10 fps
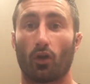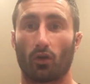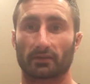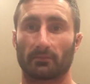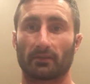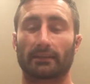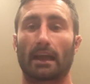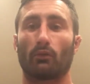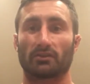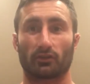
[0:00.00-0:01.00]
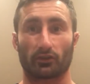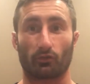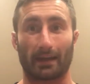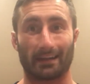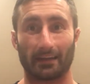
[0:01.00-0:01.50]
or something like that, which is going to
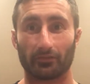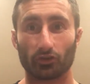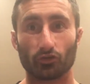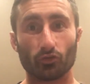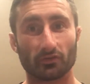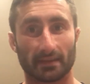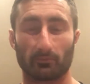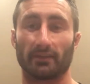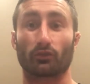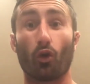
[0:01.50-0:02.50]
create an even new stimulus.